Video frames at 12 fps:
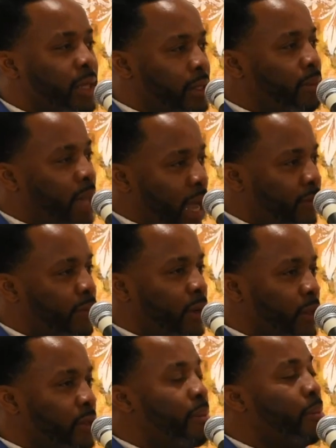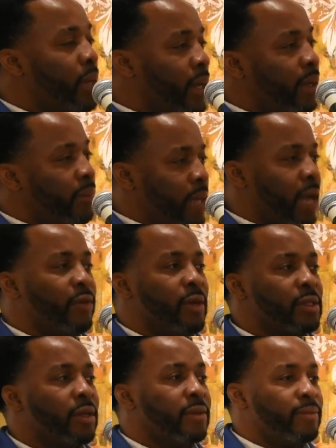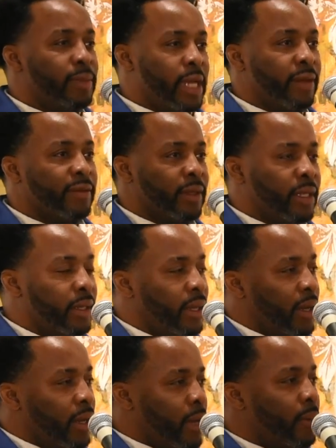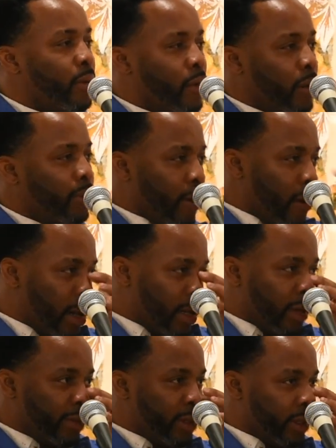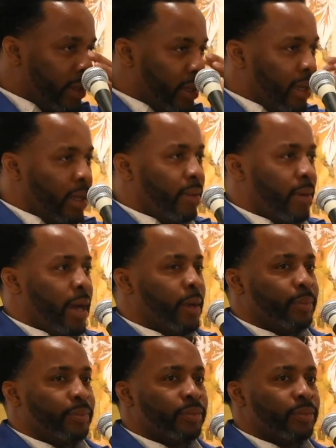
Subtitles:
because but Black folks are definitely the important part of it, right?